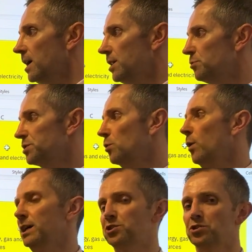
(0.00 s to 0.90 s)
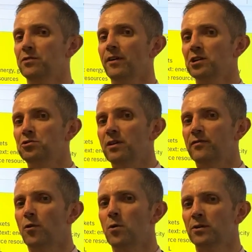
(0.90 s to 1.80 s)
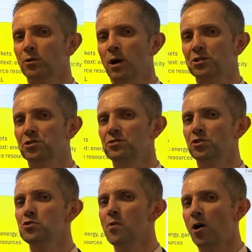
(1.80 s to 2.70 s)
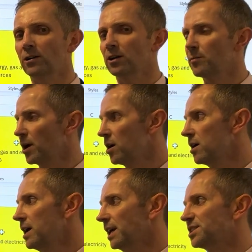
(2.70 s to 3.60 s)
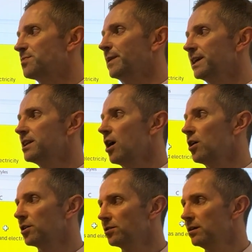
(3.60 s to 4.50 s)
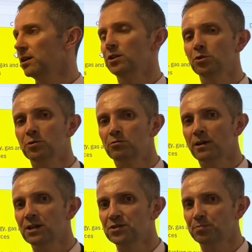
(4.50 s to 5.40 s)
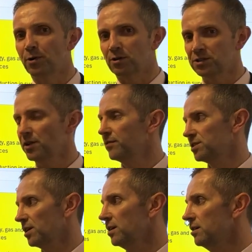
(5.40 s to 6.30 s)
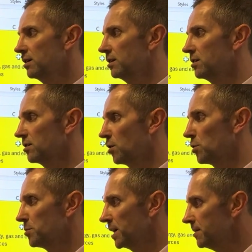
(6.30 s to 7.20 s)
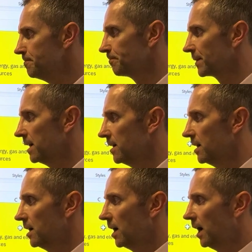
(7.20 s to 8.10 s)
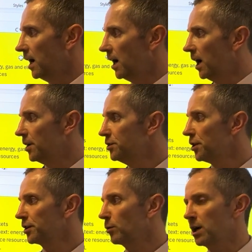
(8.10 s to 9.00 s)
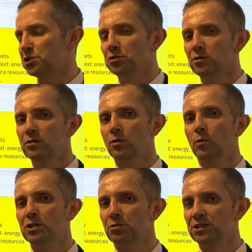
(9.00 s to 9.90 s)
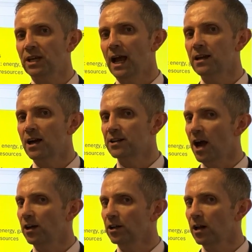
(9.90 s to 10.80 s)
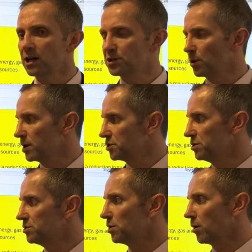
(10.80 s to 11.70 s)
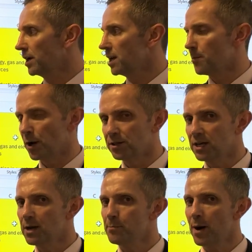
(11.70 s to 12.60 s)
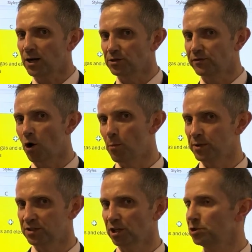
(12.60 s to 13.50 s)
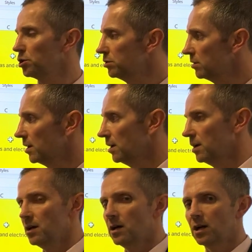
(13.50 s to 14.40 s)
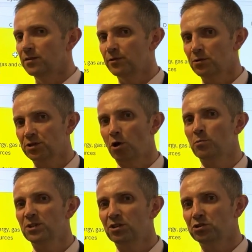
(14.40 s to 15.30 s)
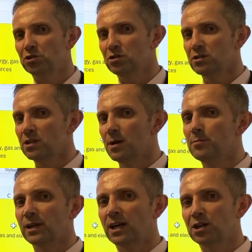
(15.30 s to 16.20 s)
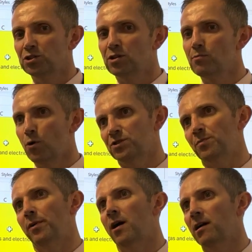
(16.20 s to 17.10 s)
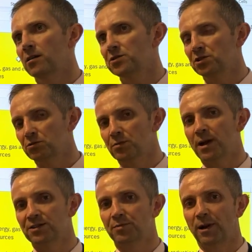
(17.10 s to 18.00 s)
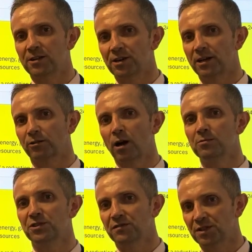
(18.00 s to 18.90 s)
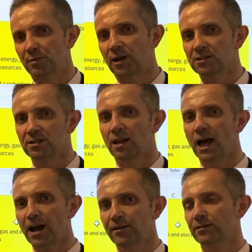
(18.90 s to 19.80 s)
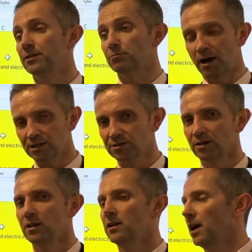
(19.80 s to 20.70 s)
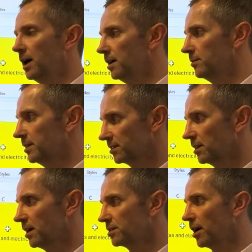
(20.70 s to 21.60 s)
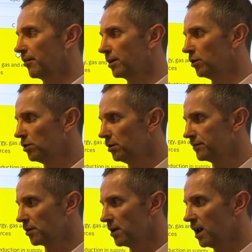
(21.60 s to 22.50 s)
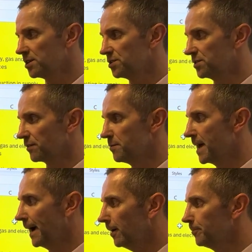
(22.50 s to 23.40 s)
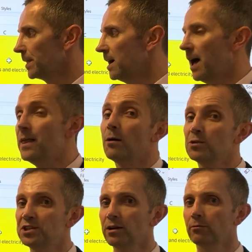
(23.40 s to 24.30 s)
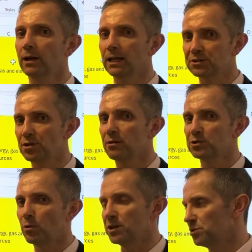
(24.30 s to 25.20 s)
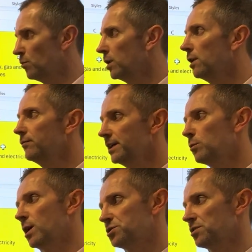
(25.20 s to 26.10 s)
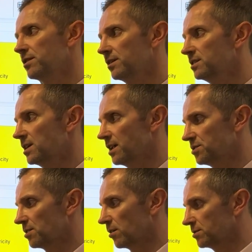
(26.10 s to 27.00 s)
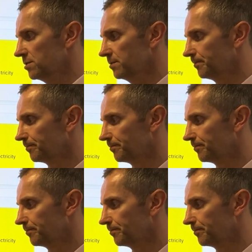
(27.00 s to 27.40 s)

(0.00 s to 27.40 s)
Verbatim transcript: There was a question, very straightforward, a question two marker about explain how you would raise productivity in an economy. Another question, which was again an analysed question talking about the impact of competition and of course, competition, implication, more suppliers, so demand supply diagram, shift supply to the left, the right, um, and, and, carry on all your analysis from there. And that was it really. So that was question one. Lovely question, I think, to get started.